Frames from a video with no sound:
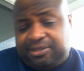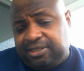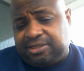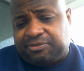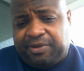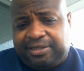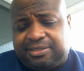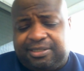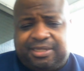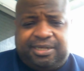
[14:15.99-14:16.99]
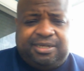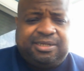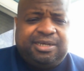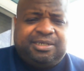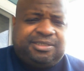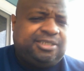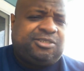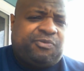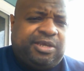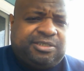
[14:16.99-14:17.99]
Jesus raising the dead,
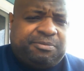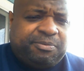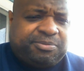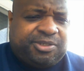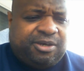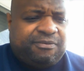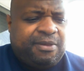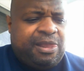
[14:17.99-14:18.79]
Jesus raising up himself.